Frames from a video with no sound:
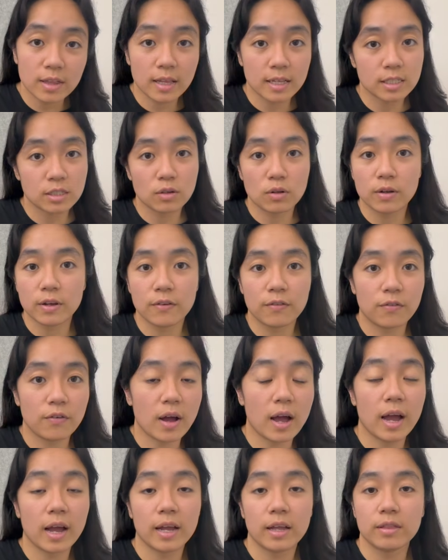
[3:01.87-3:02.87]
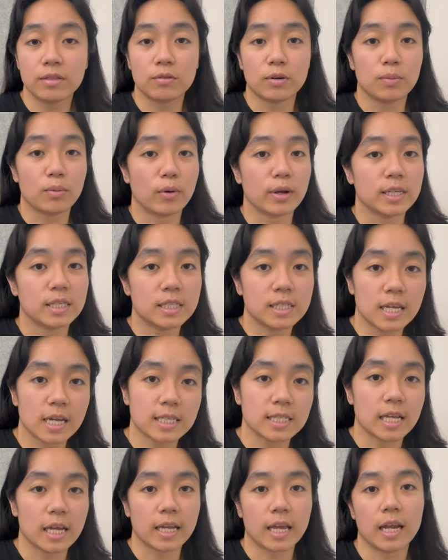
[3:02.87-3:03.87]
that's totally fine.
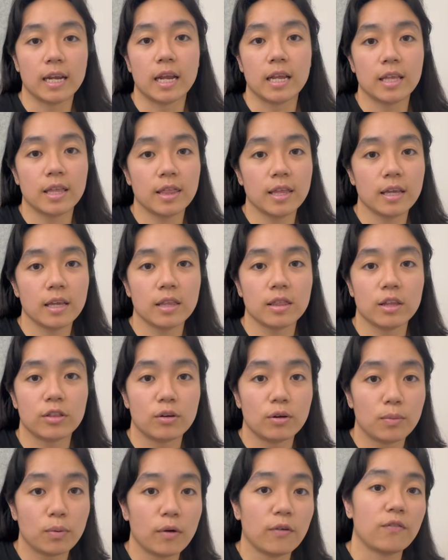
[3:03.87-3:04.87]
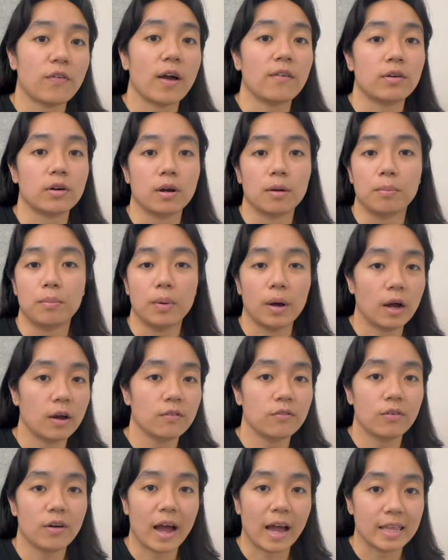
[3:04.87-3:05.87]
3.6, again, anything in the 3.5 or
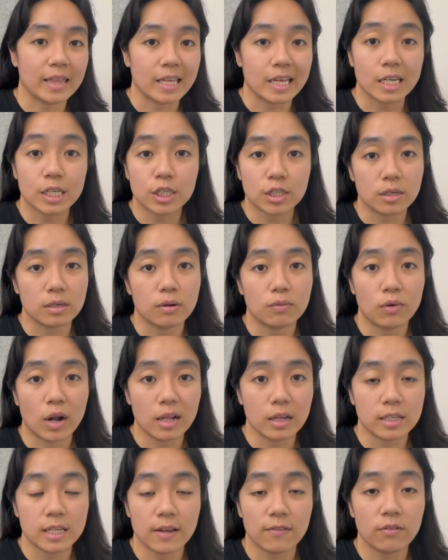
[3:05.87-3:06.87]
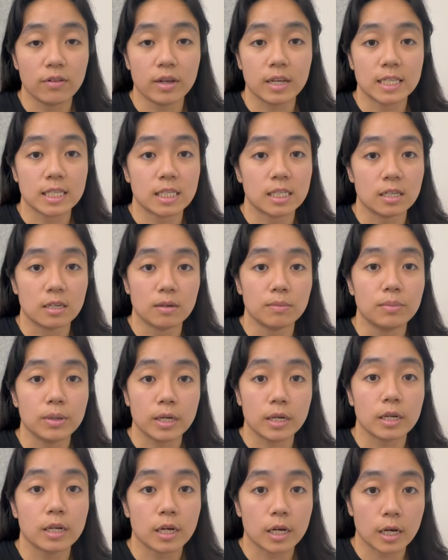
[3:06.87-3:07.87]
above, I think should relatively still
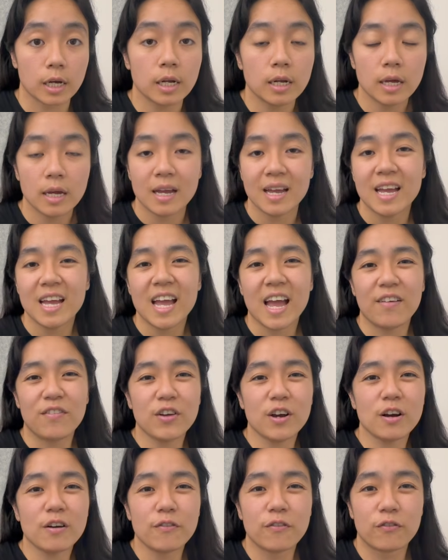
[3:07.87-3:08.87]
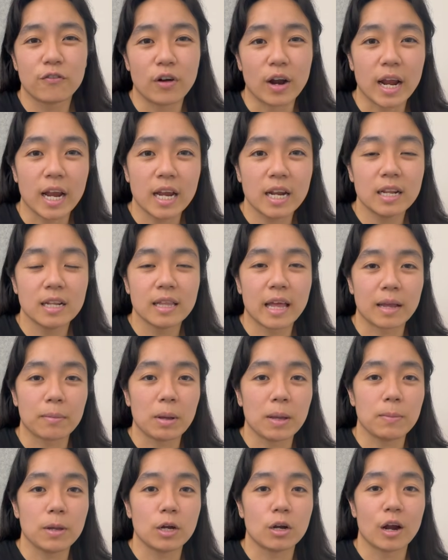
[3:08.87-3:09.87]
be good. If you're afraid, like
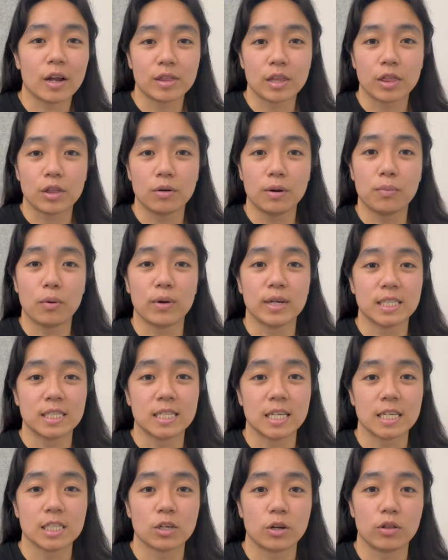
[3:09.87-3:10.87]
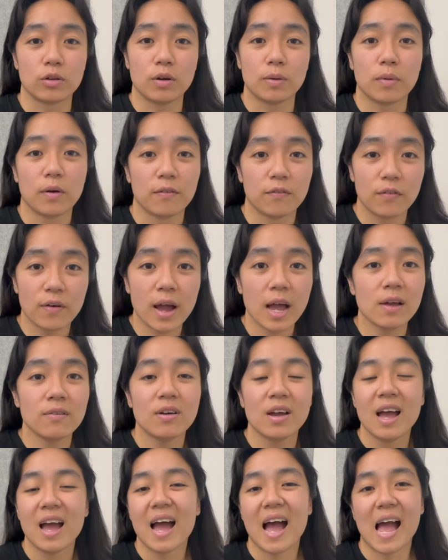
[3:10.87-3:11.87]
maybe you're at the 3.6 or 3.5,
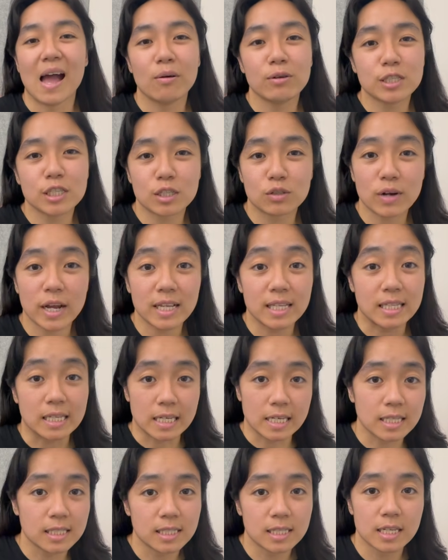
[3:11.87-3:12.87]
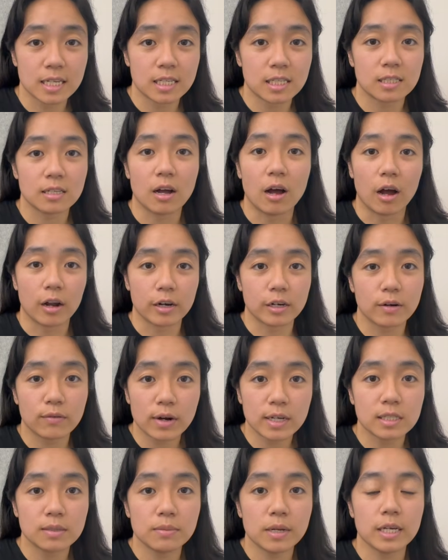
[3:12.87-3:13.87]
I would just write dean's list on your
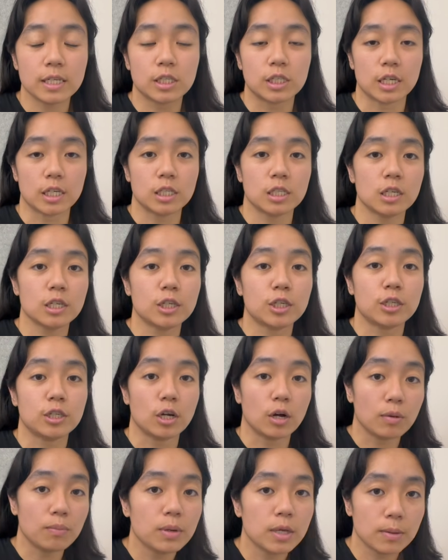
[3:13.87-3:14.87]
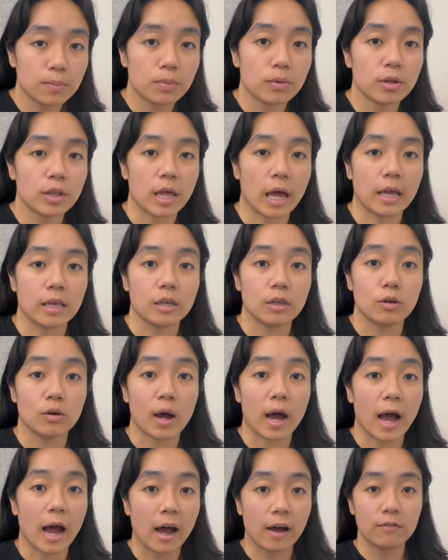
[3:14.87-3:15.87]
resume just to show people that you
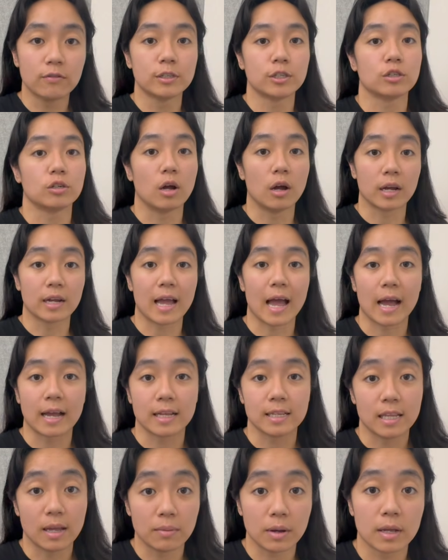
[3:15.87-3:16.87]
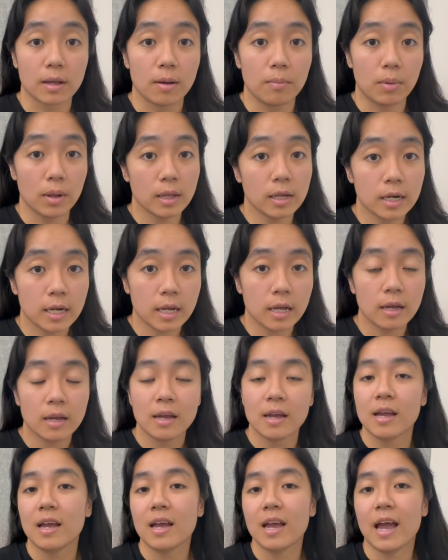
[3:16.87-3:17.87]
have strong academic ability.
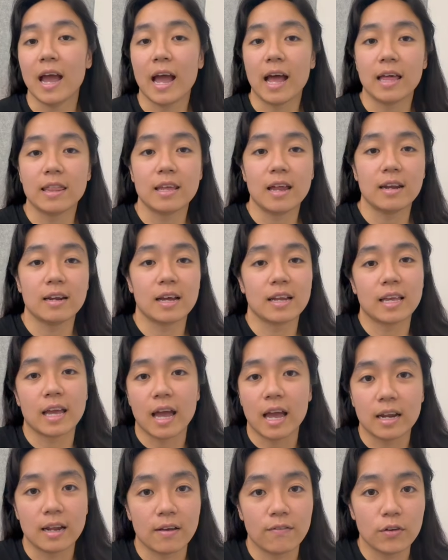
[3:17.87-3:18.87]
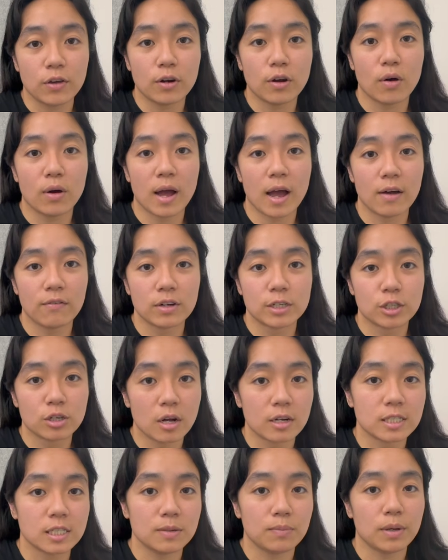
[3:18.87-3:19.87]
And then again, if you don't have a
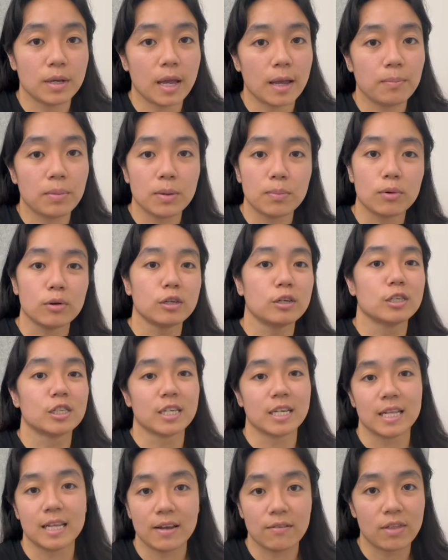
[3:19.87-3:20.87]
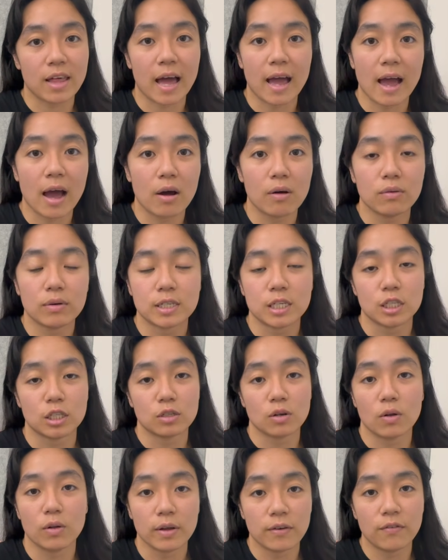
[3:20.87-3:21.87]
strong GPA, people usually leave that out, which is
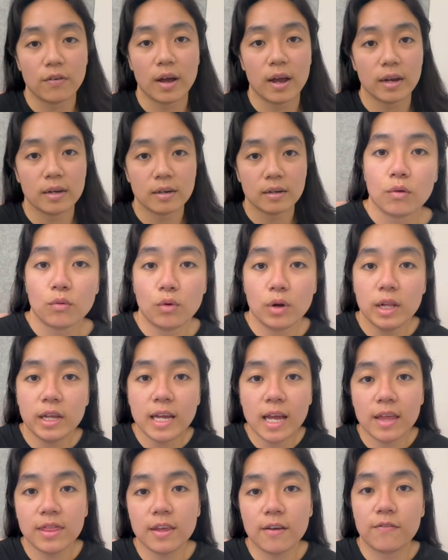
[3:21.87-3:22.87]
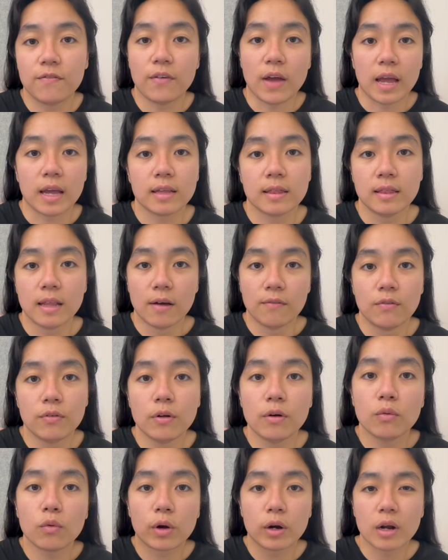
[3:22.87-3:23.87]
totally fine. Really, at the FAANG
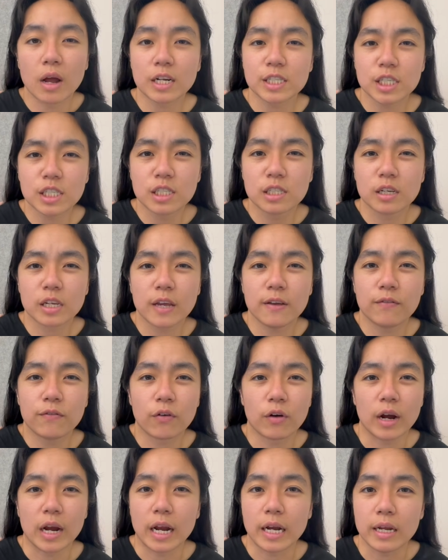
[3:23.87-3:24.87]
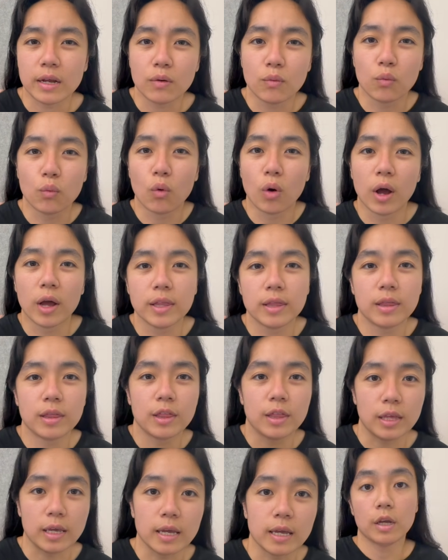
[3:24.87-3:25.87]
level, we're not just looking for any one
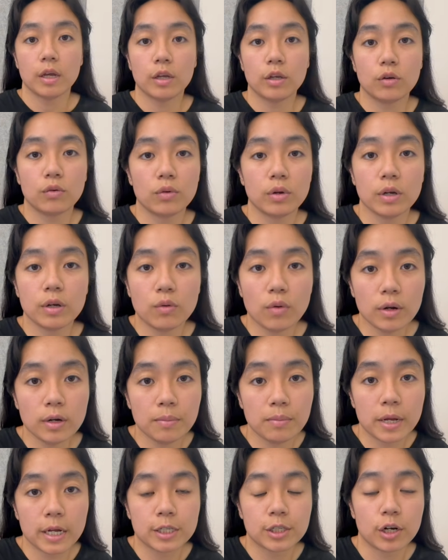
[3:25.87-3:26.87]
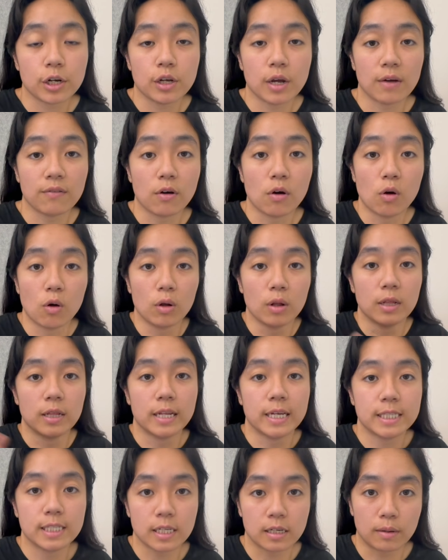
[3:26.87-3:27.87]
thing. You really want to make sure you have a
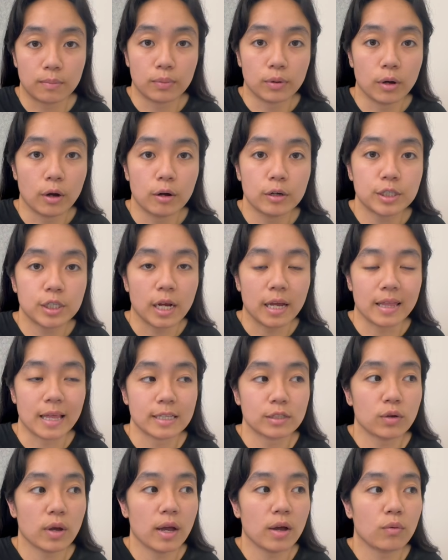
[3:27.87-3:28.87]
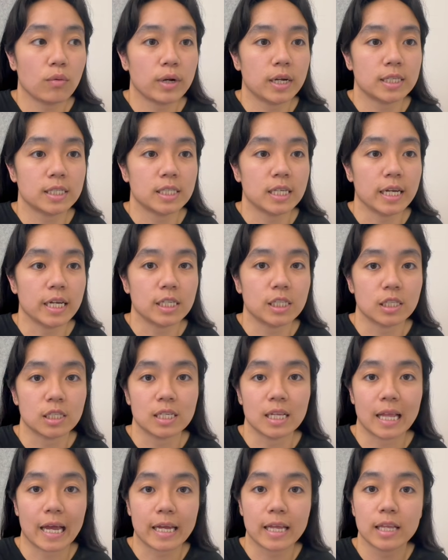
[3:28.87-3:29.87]
holistic approach. And that's why I wouldn't say just
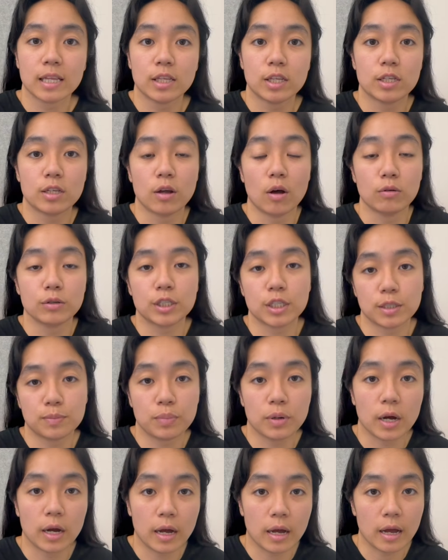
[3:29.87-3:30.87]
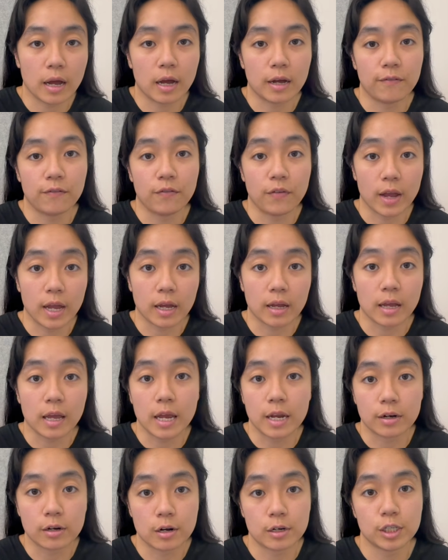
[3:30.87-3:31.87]
like, don't just put a FAANG
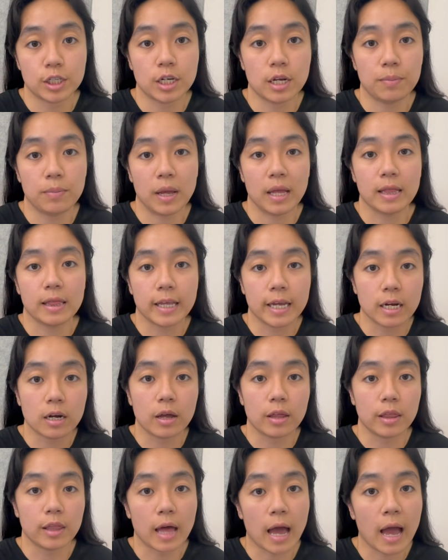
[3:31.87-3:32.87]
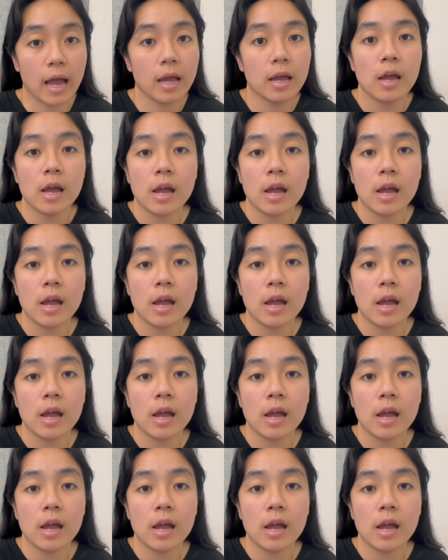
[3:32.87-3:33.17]
internship and lean on that.